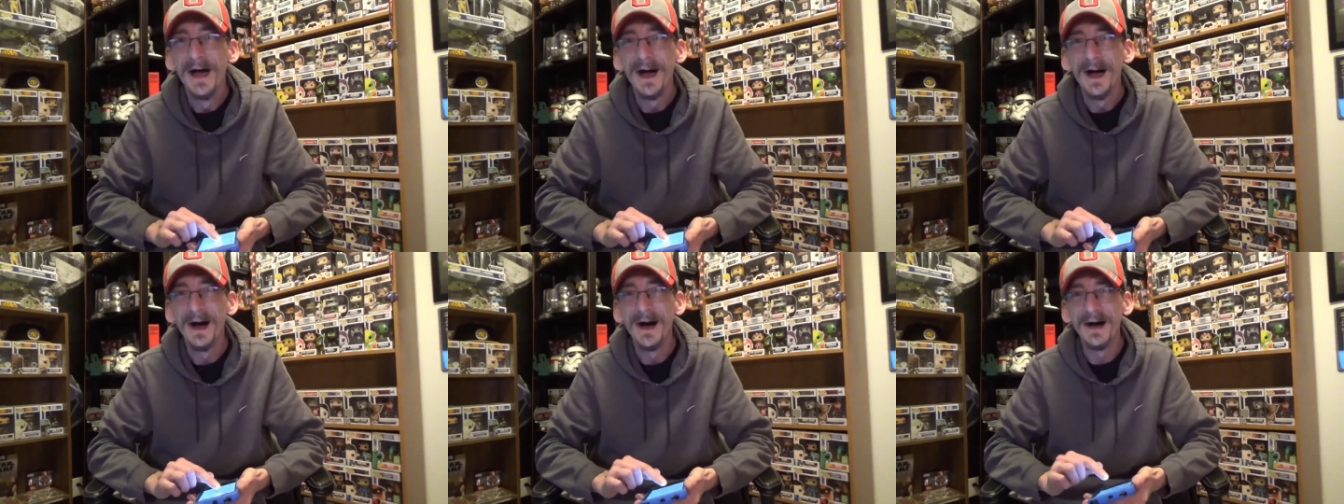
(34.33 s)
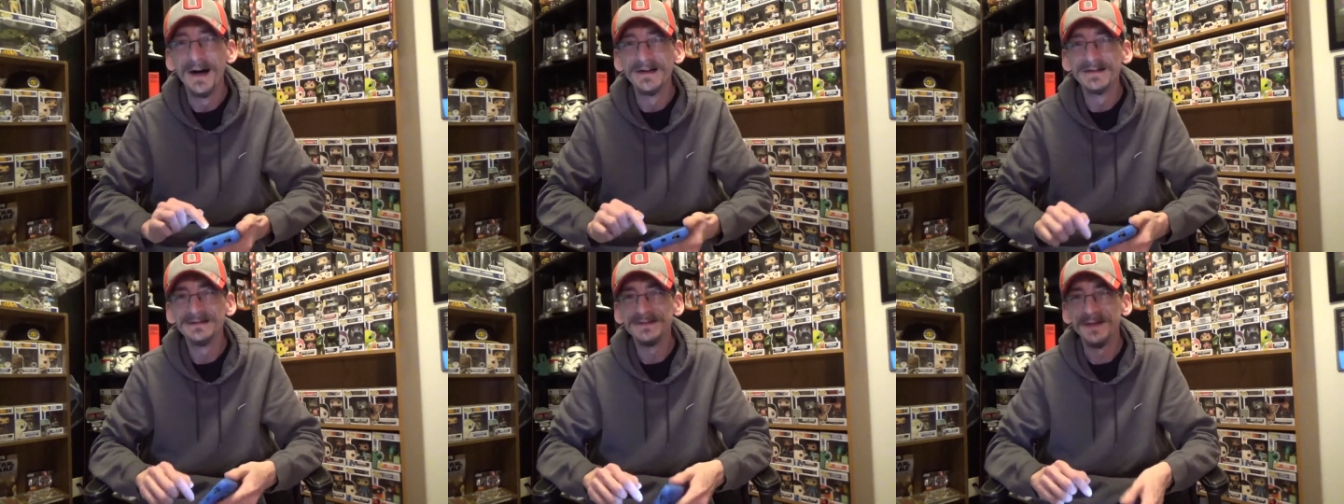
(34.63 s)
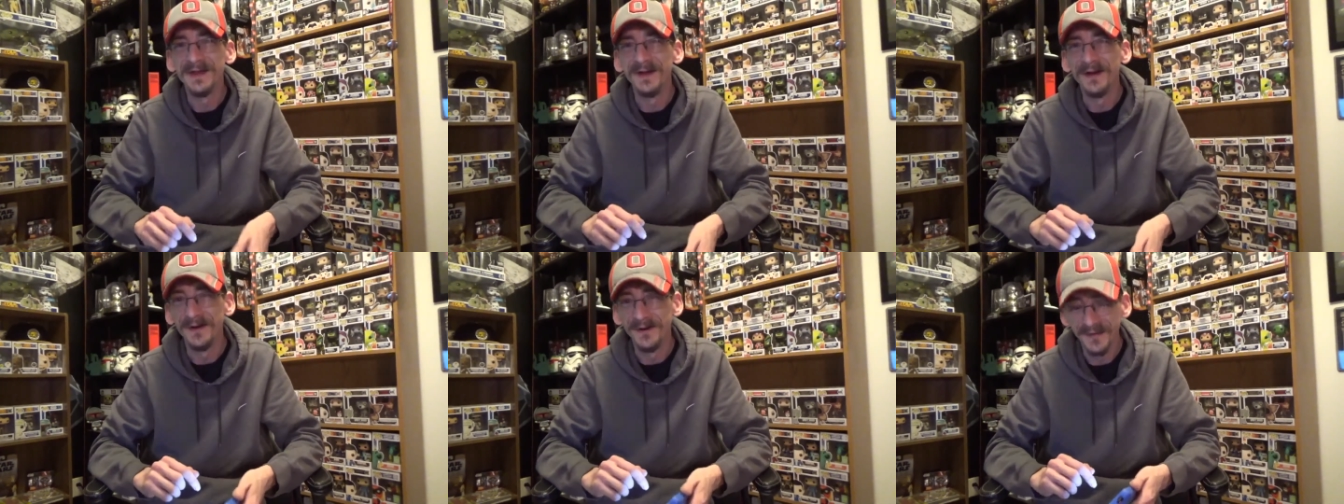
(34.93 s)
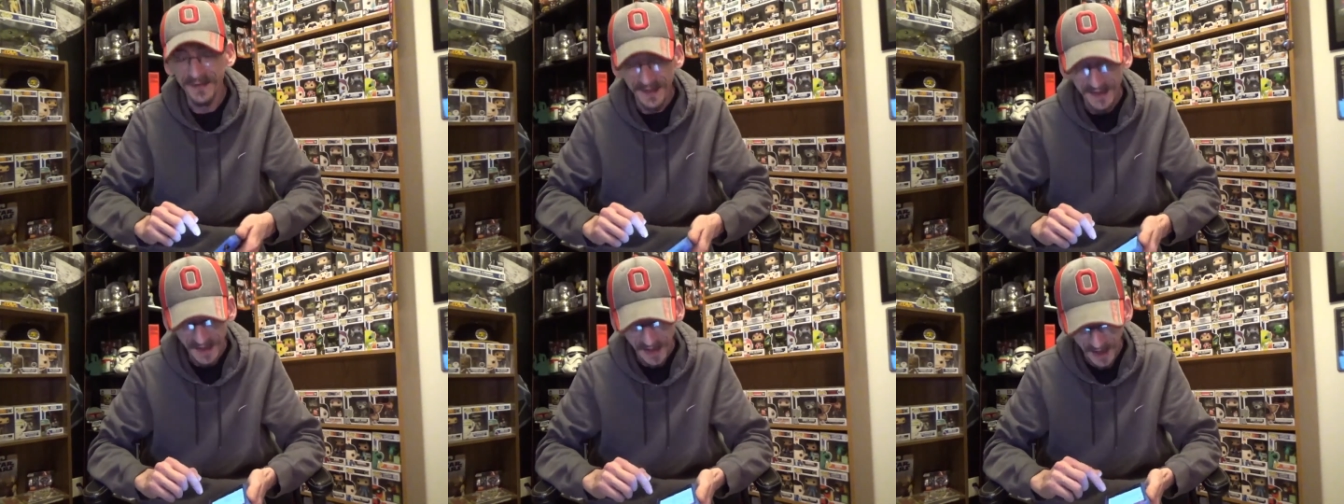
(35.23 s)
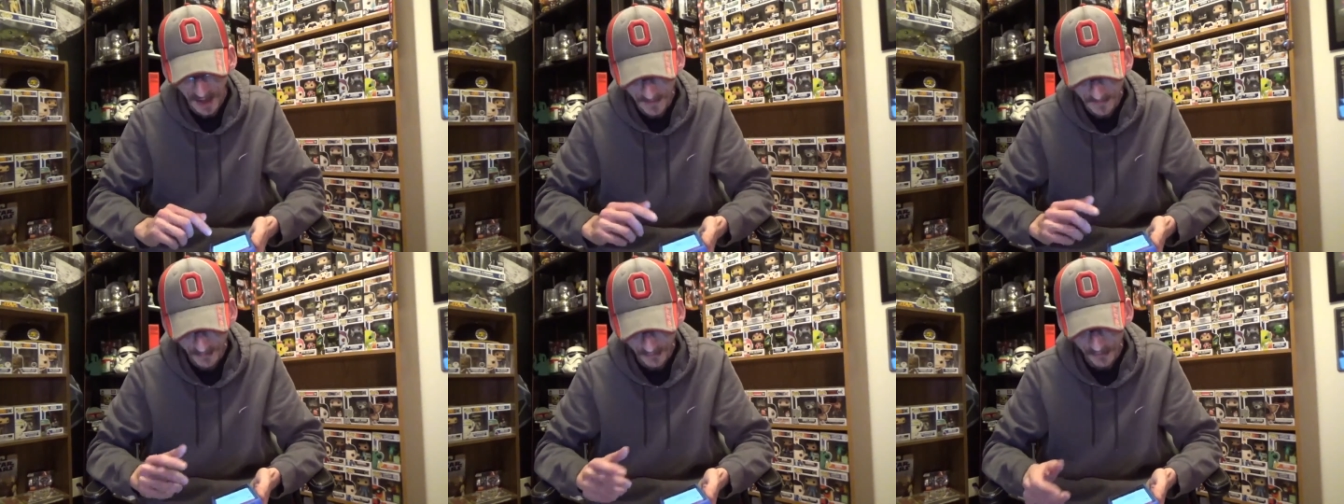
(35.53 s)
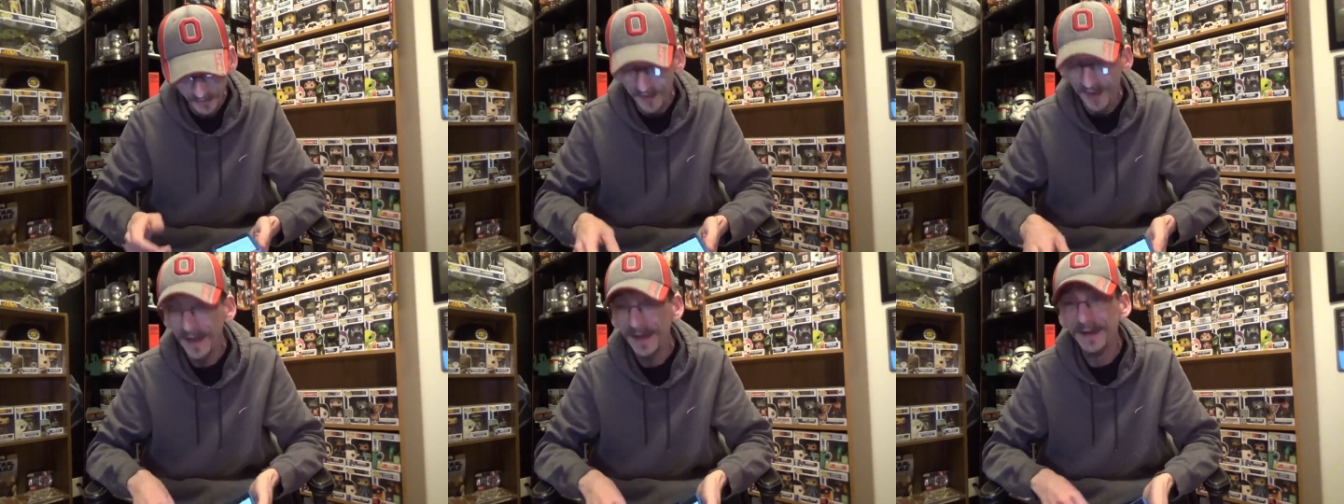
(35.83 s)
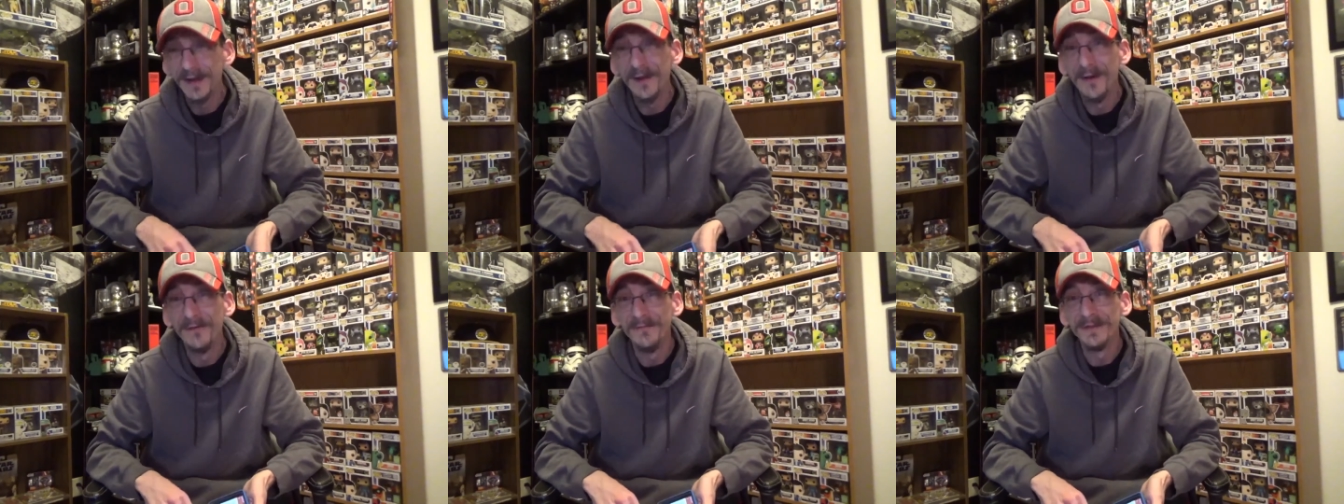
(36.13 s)
uh, so I'm going to go ahead
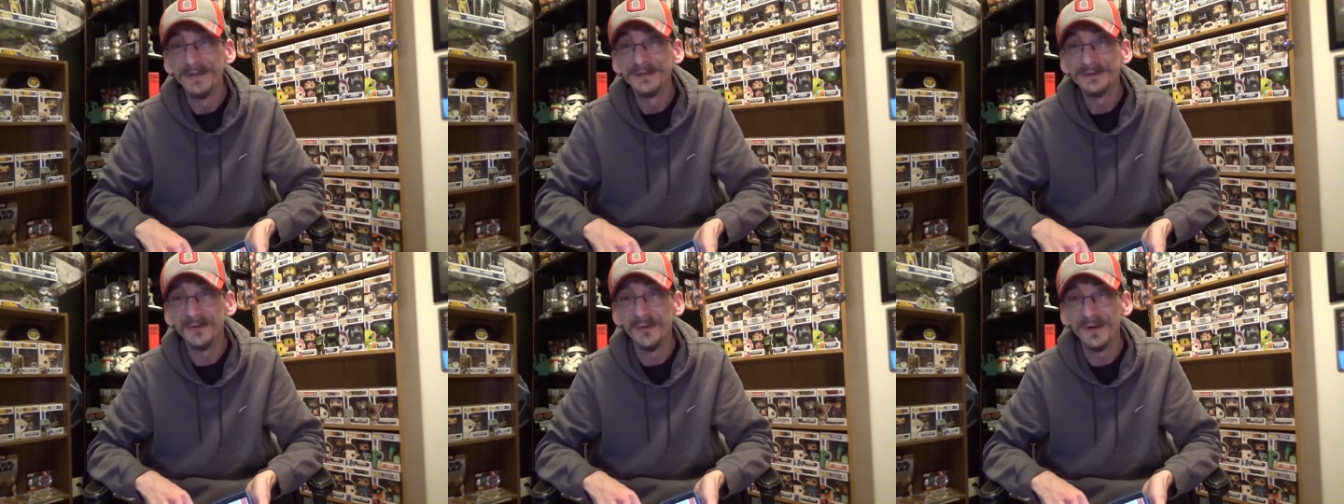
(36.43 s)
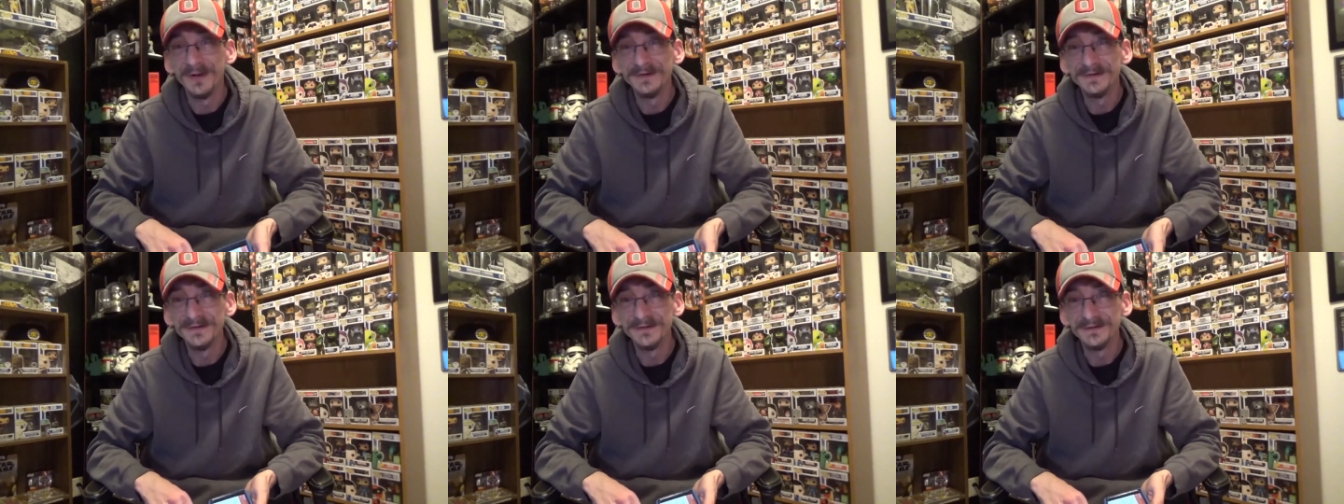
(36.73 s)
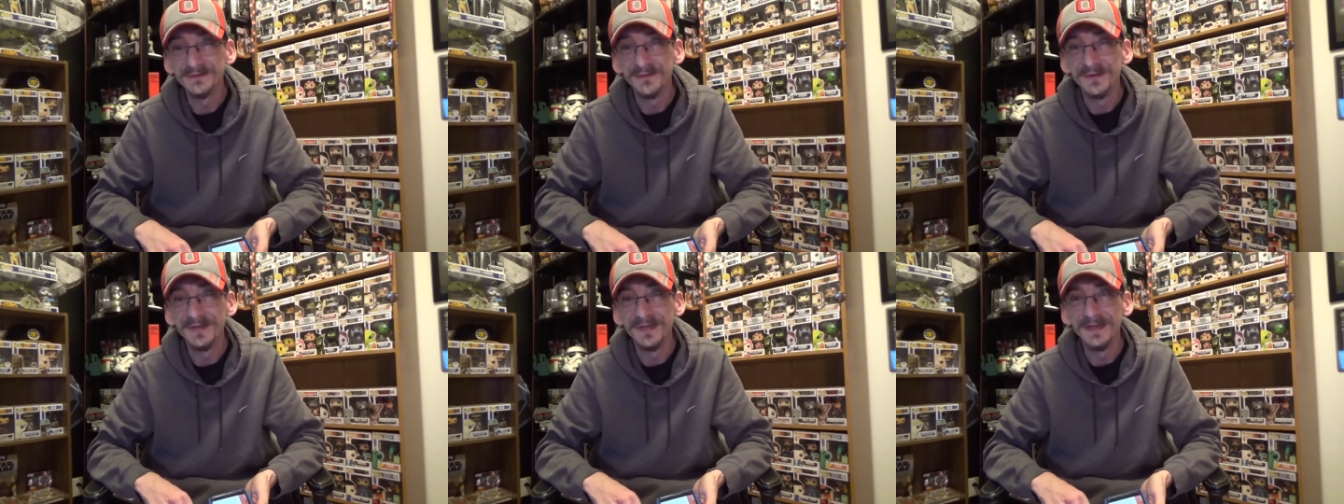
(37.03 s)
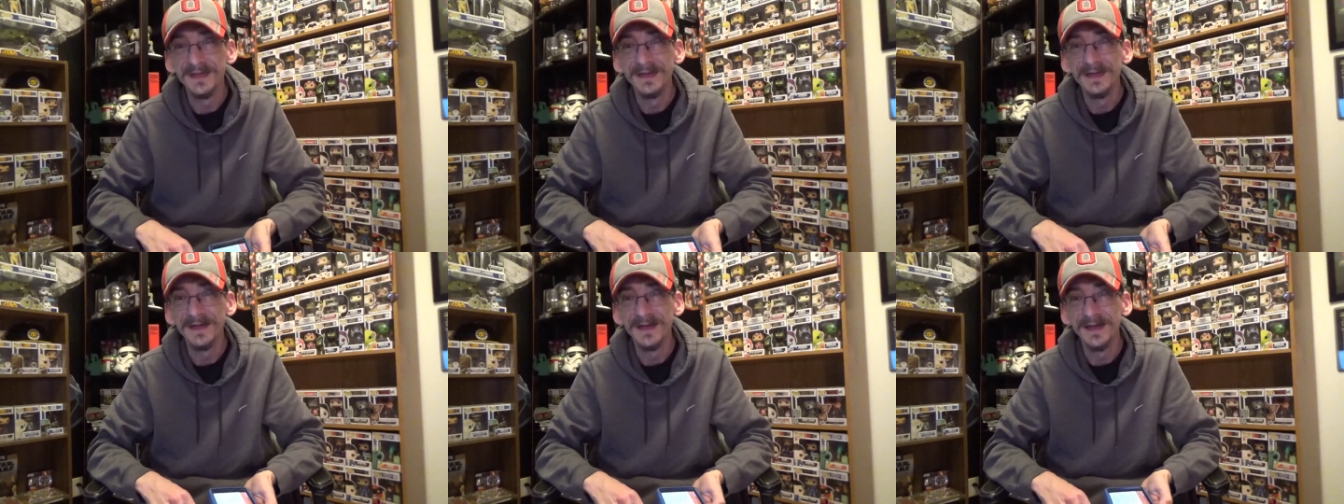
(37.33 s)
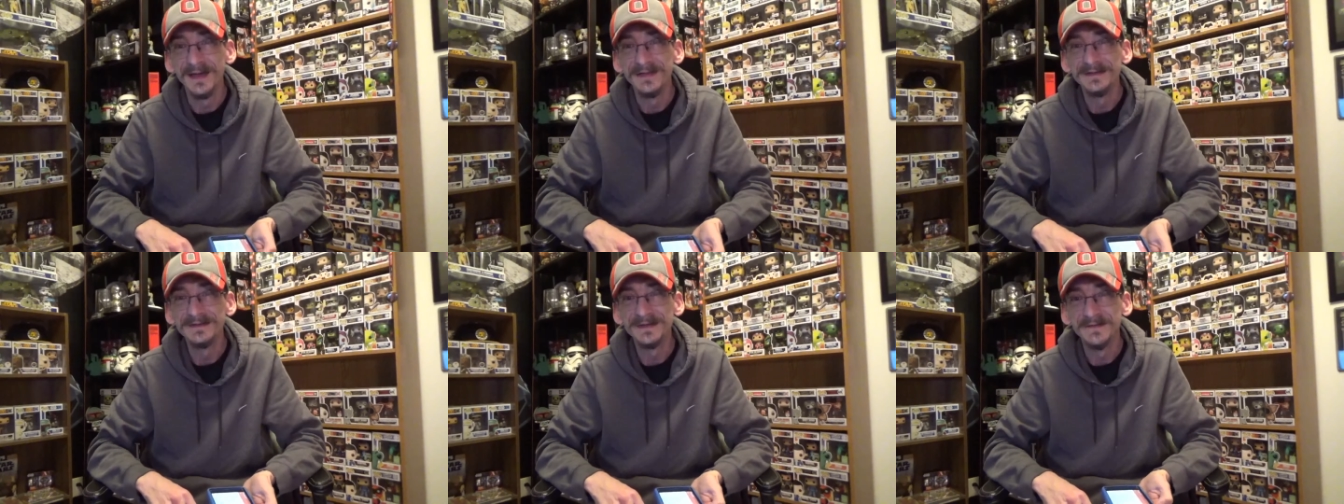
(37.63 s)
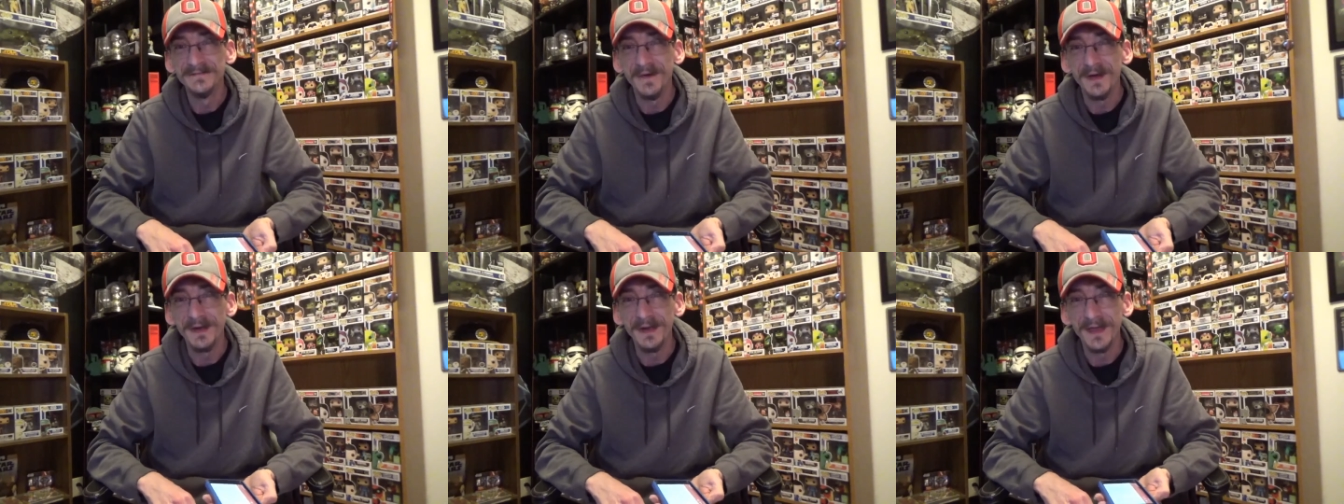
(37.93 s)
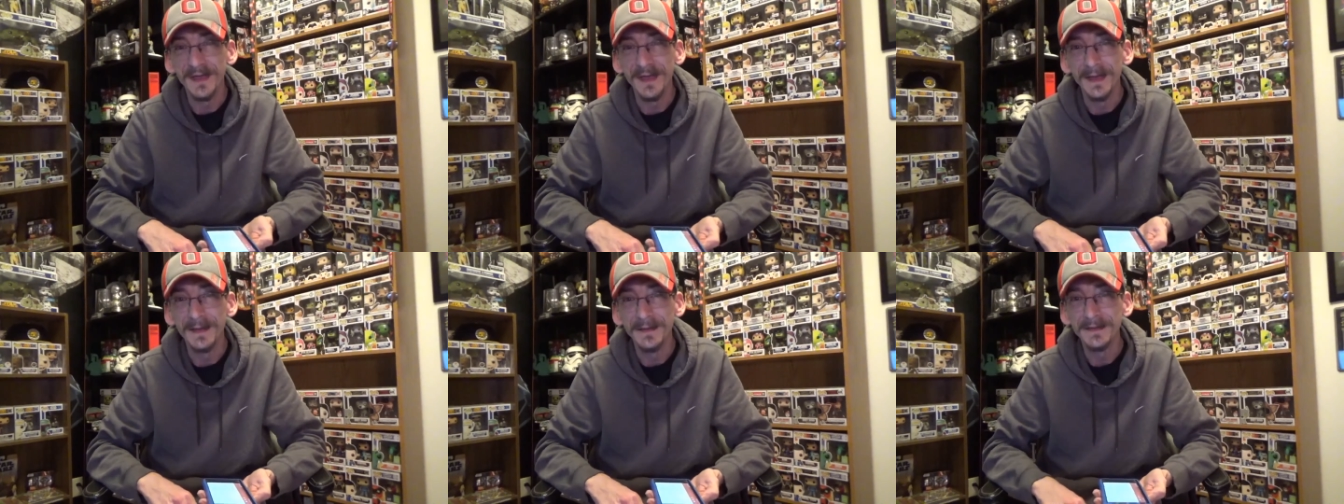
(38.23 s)
and go over these questions with you and see if I
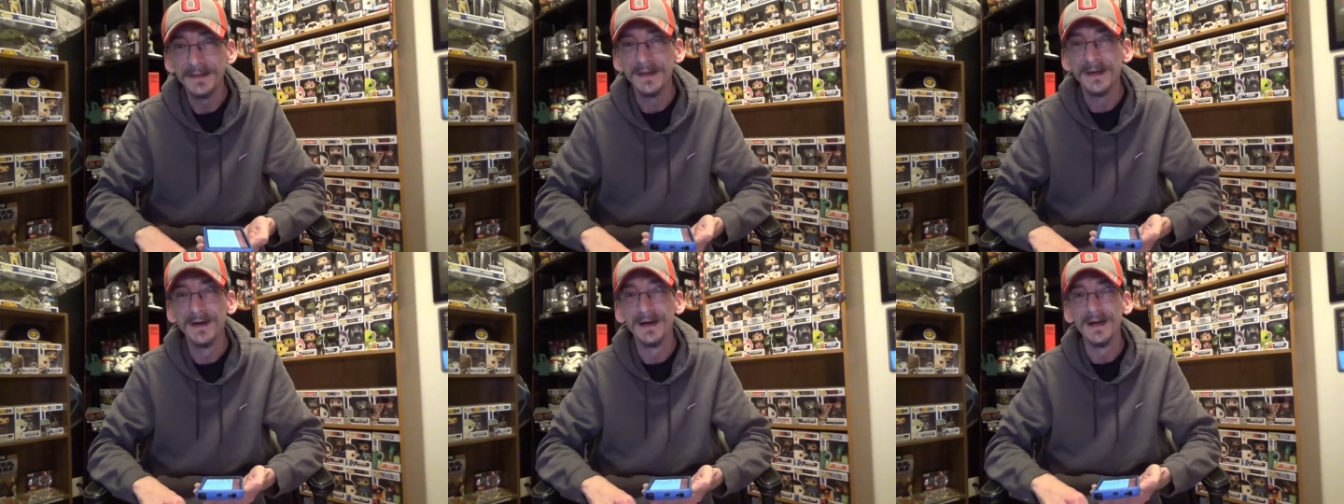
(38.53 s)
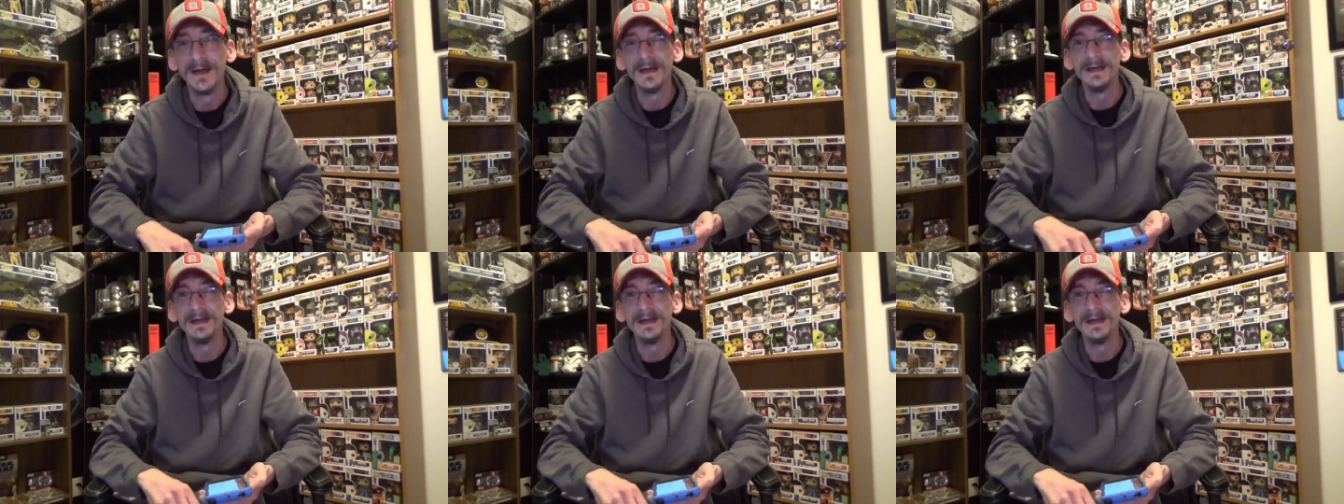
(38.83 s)
can't uh,